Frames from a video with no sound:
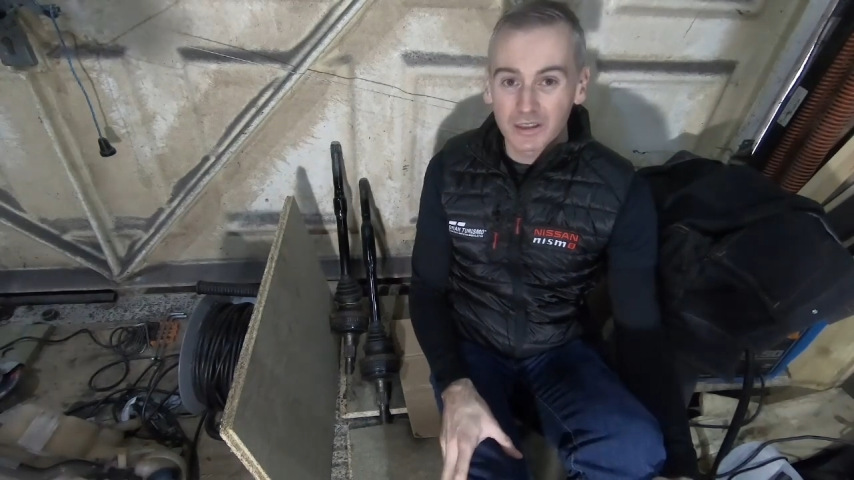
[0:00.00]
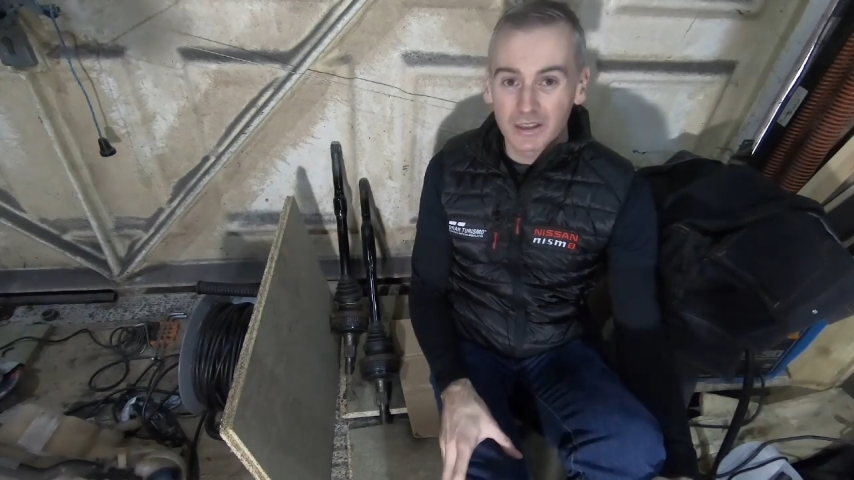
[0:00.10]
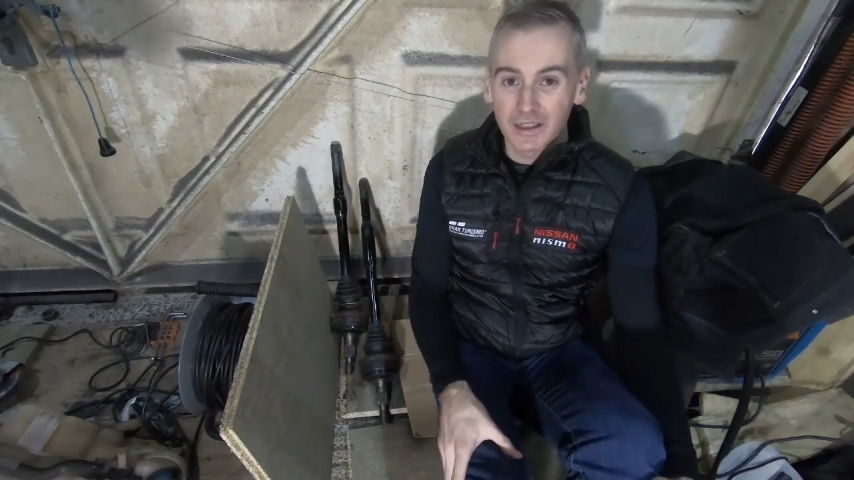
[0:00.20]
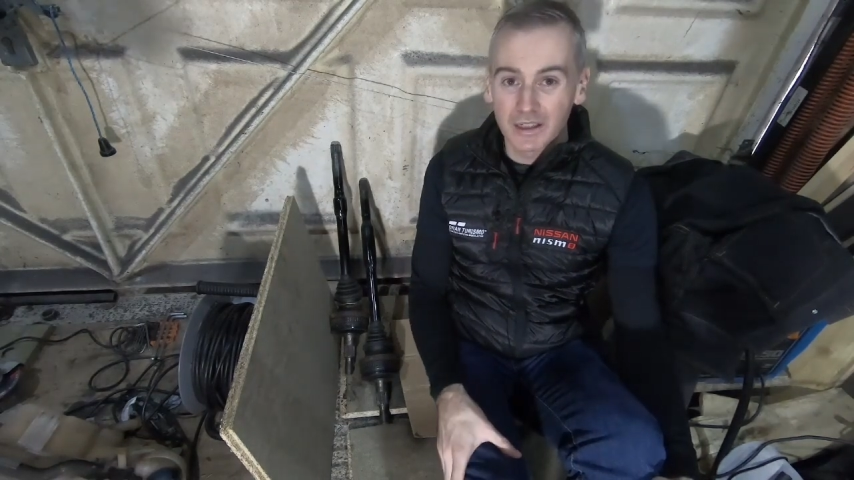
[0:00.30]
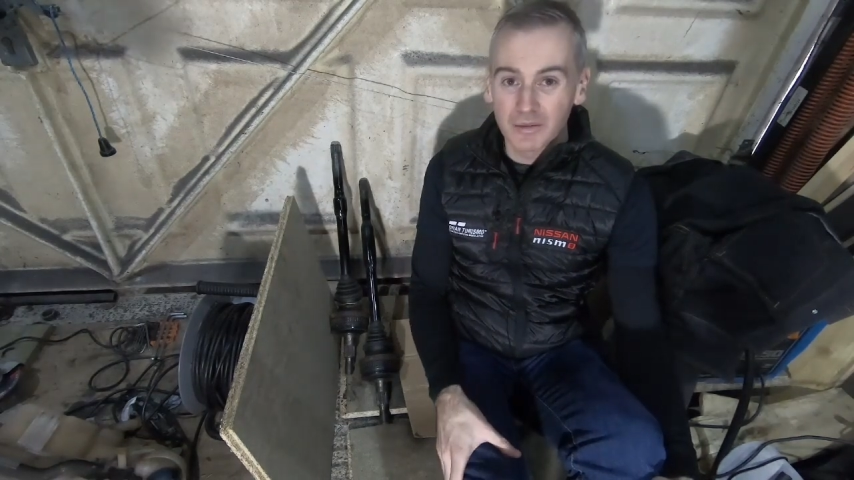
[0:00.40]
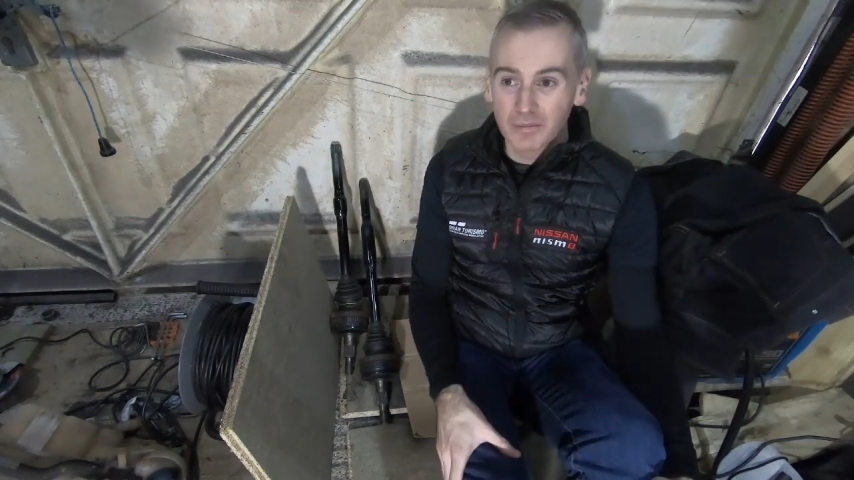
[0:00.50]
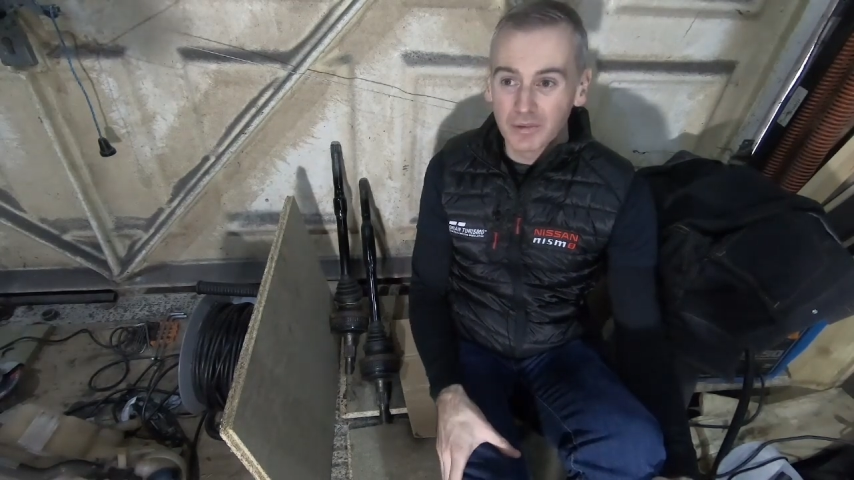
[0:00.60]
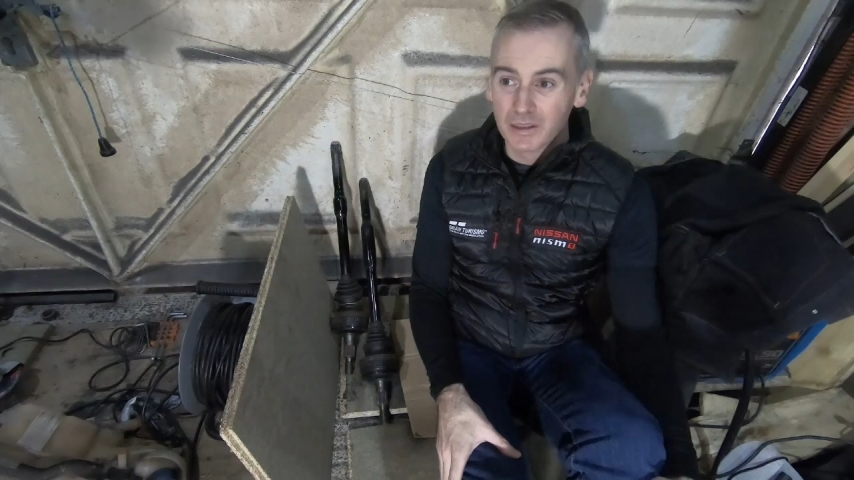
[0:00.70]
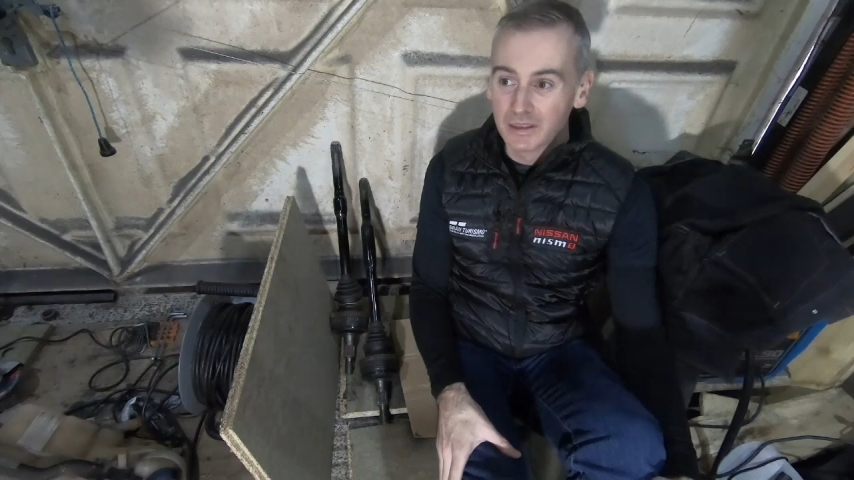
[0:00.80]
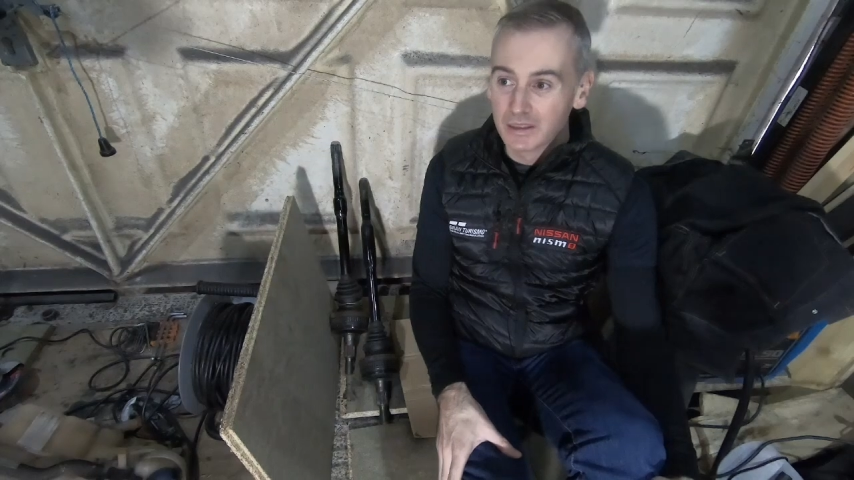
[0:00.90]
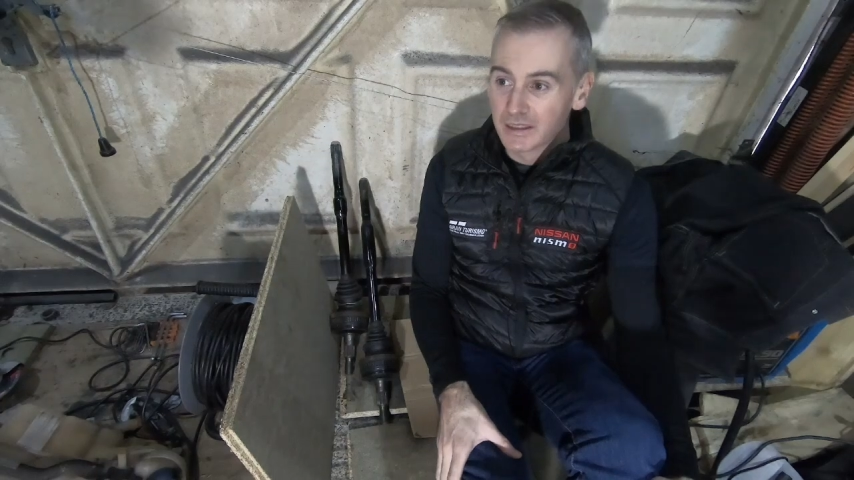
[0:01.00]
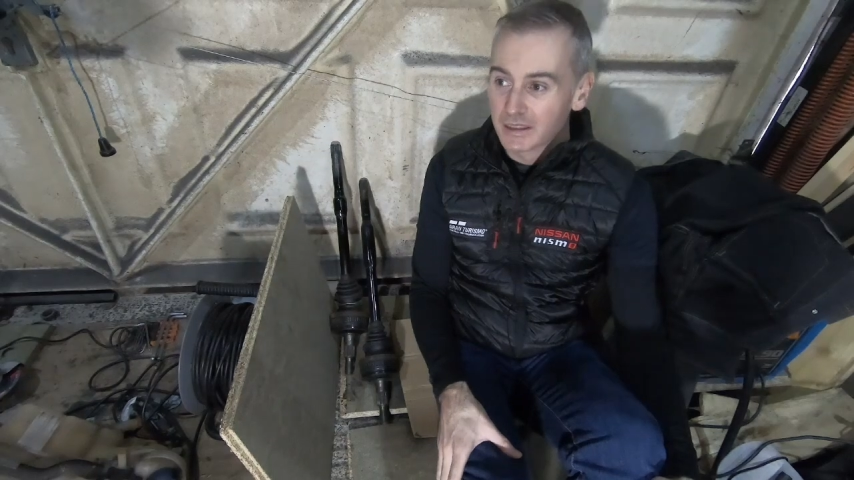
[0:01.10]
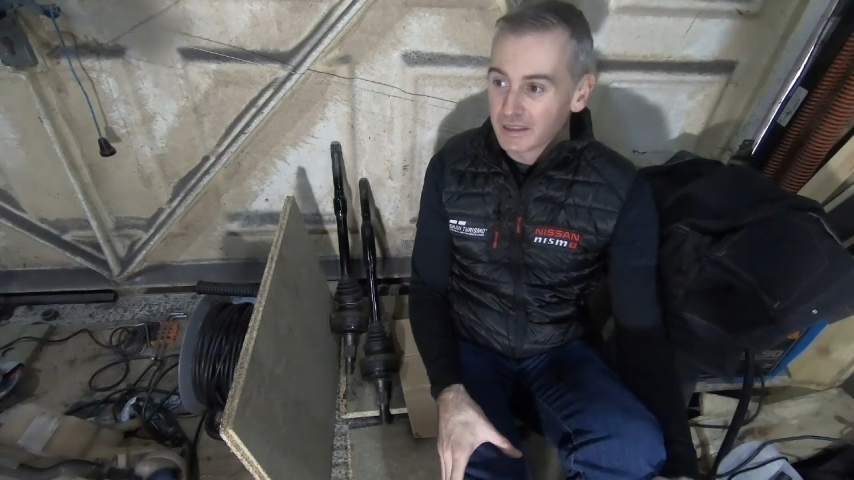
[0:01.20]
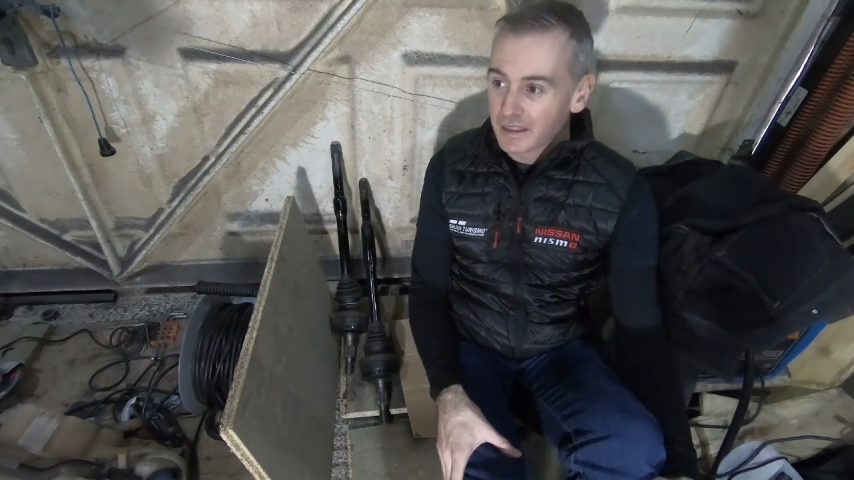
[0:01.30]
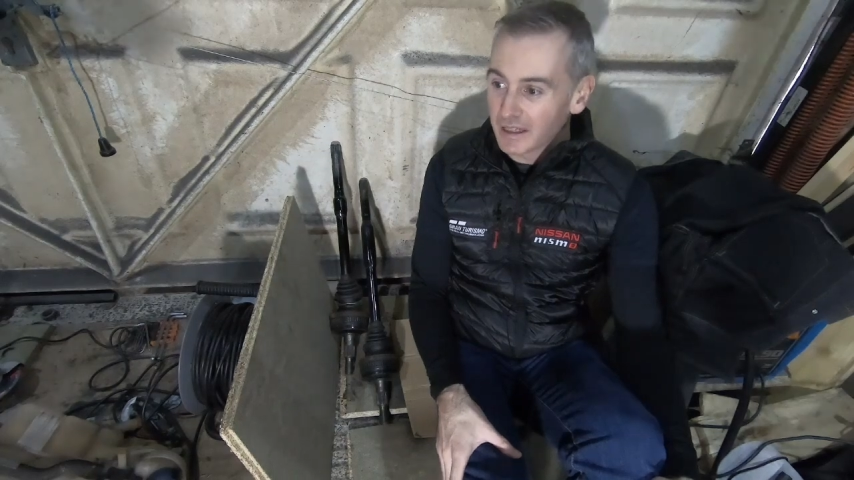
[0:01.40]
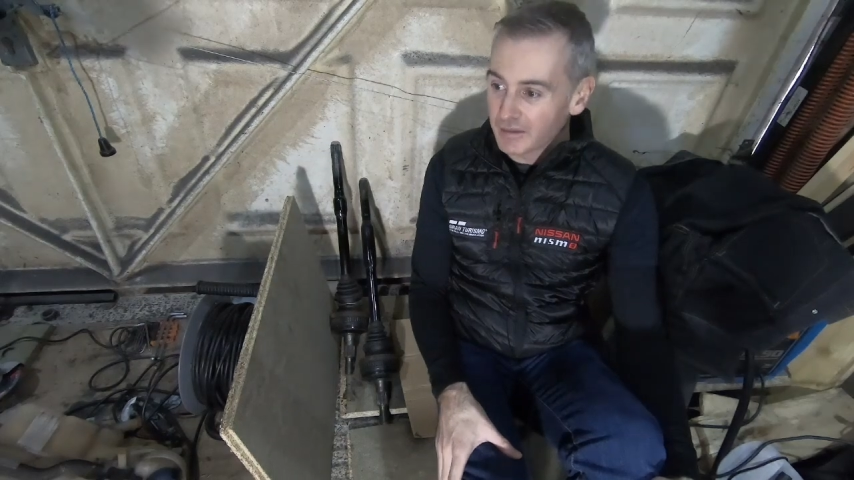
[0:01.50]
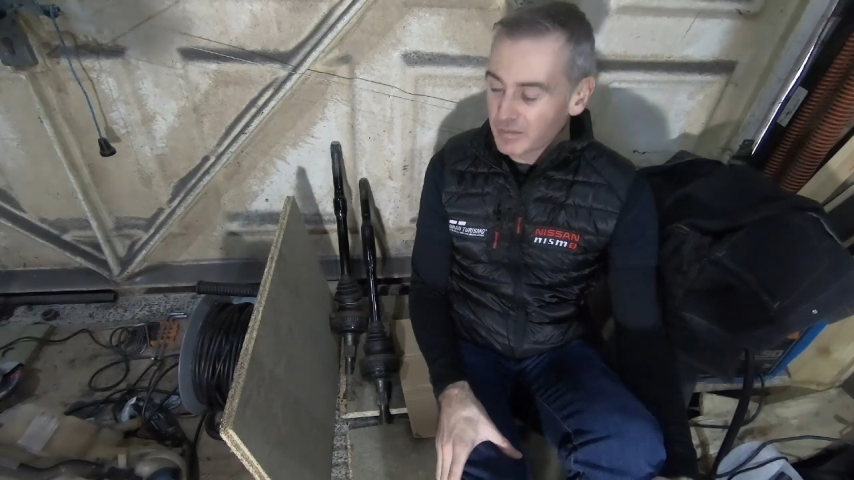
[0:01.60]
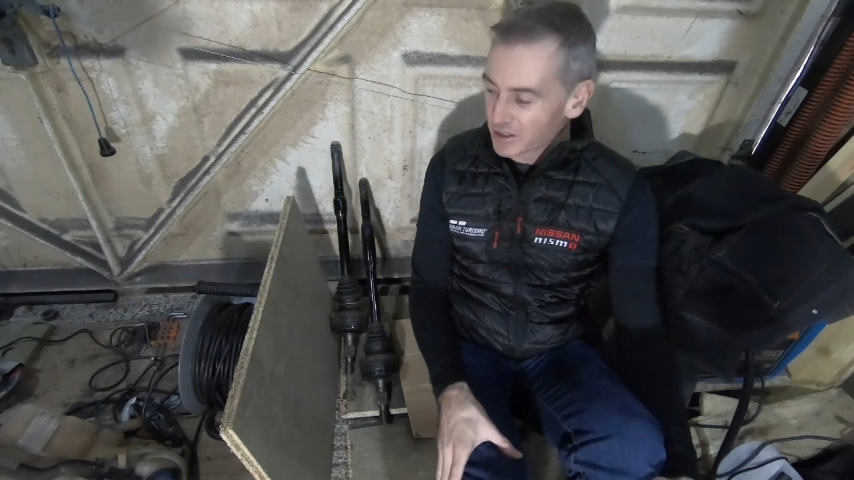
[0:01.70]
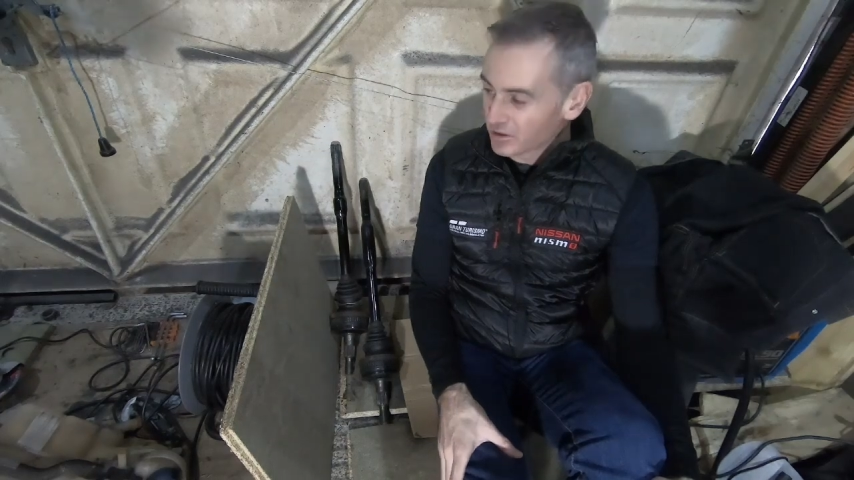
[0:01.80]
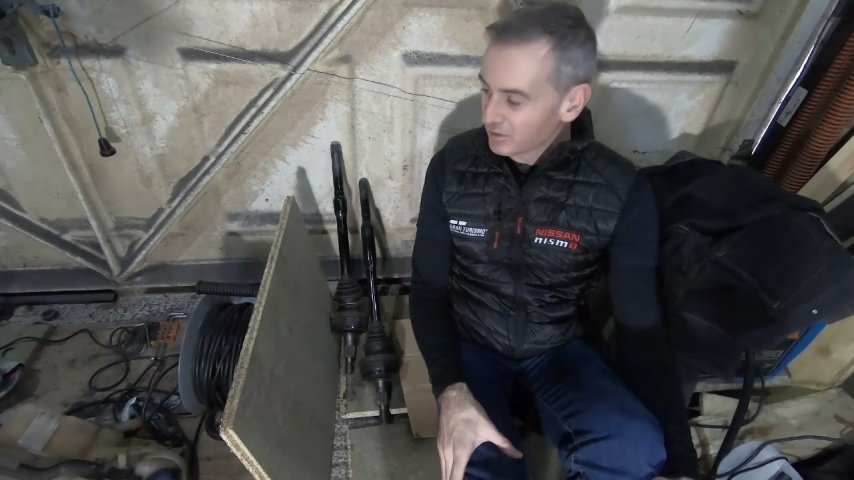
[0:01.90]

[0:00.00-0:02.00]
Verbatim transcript: um, and make sure